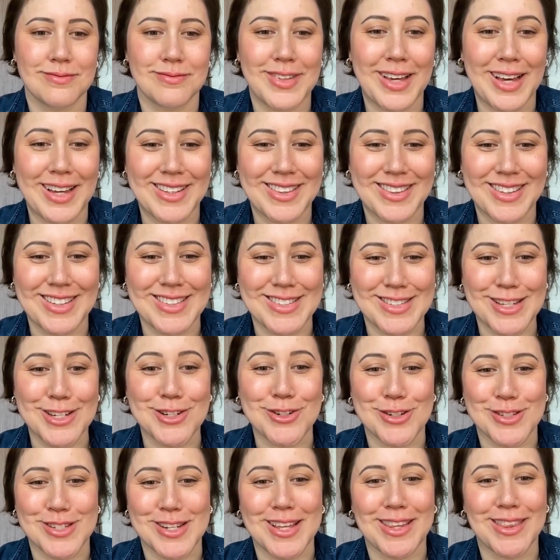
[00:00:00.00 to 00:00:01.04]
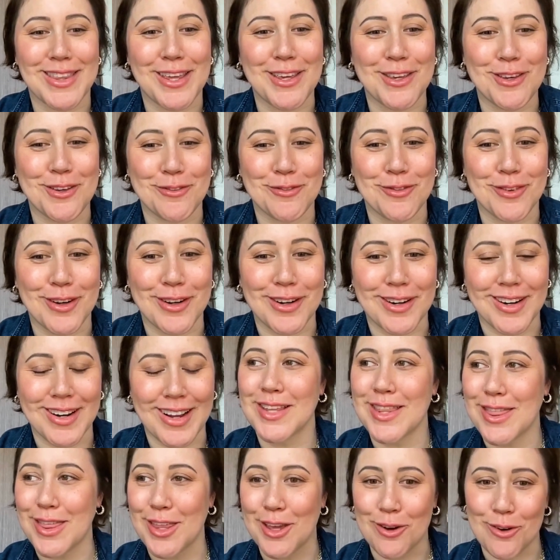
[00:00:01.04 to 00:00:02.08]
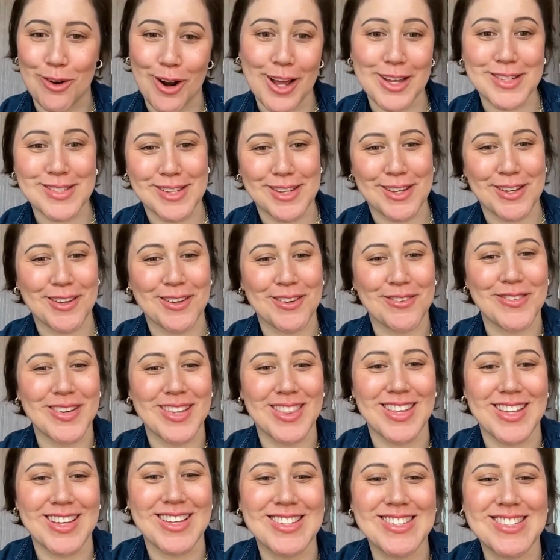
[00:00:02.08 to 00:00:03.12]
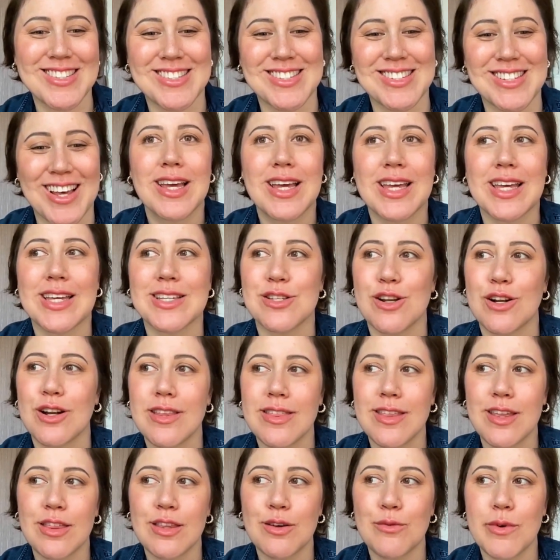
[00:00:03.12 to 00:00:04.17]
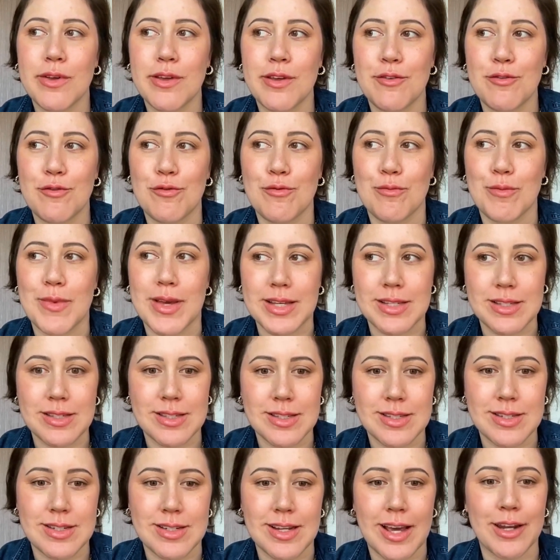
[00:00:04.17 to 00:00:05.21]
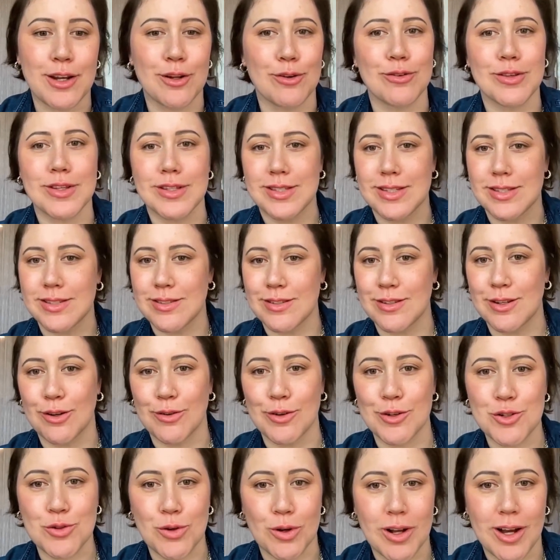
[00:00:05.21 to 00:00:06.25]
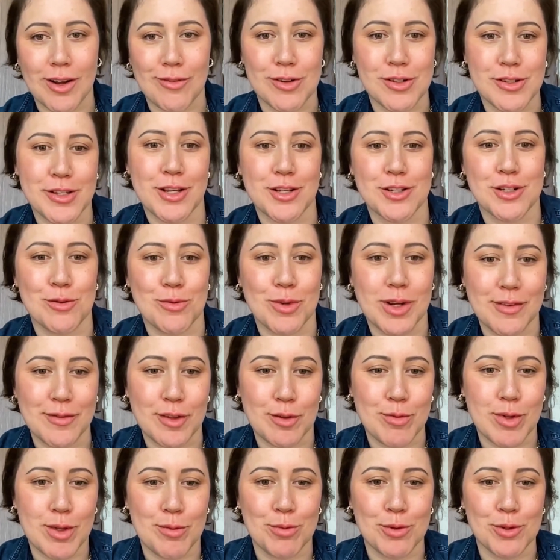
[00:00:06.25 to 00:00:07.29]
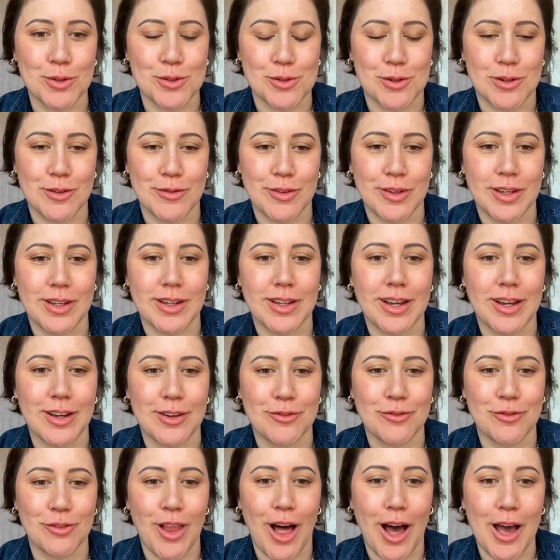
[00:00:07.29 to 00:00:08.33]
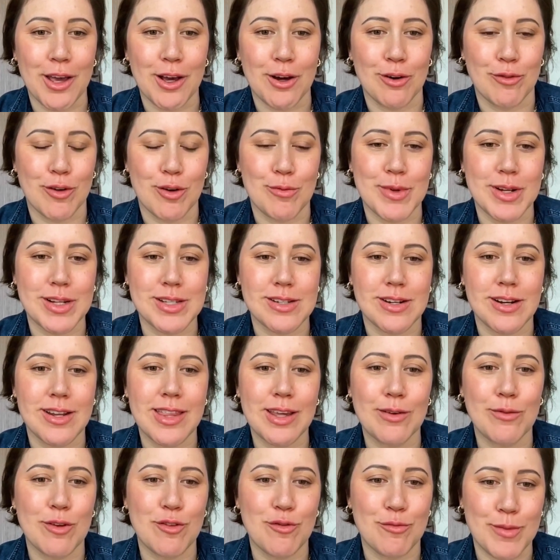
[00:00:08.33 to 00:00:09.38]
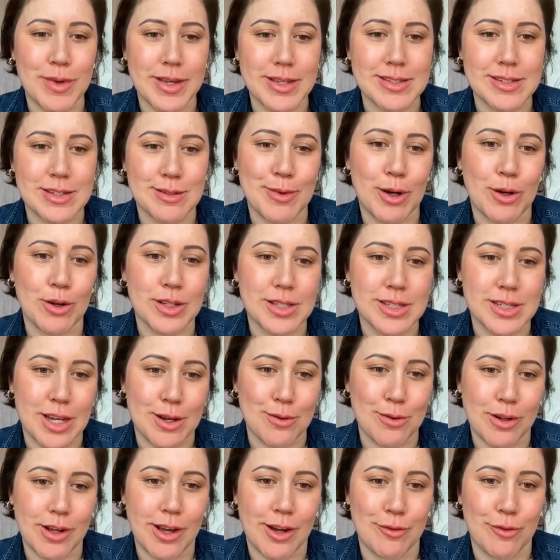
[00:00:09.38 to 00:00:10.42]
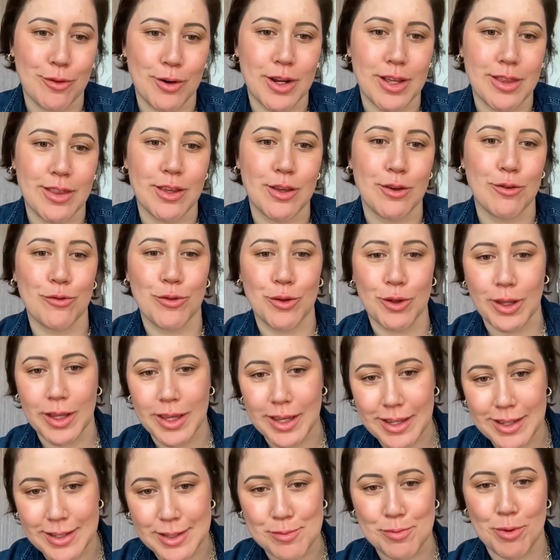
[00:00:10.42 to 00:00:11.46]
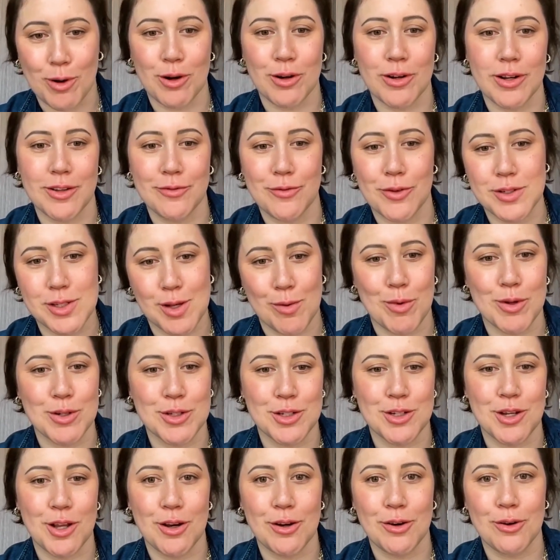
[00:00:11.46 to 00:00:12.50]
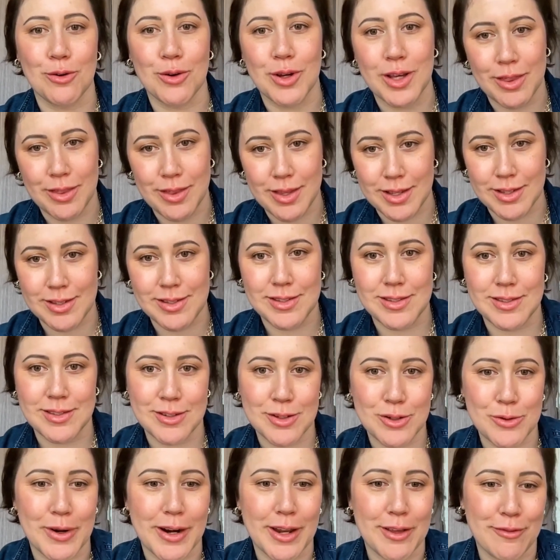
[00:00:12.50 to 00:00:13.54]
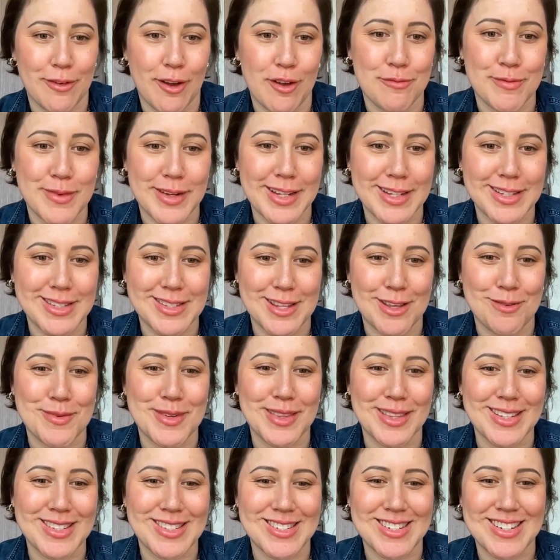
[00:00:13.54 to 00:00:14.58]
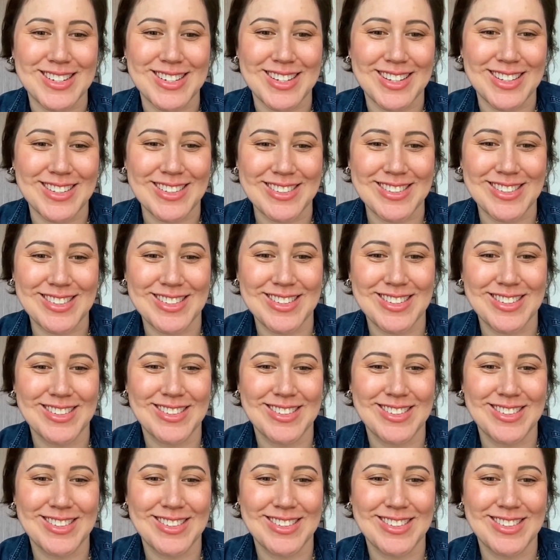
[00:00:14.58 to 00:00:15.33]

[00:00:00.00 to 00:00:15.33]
Yeah, that's interesting. Thank you for theorizing with us. Is there anything that we've missed? I know this is, a short conversation. We're giving people sort of a flyover, but is there anything we've missed about estate recovery that you feel like is pertinent for someone to know in this 25 minutes they've been listening to us?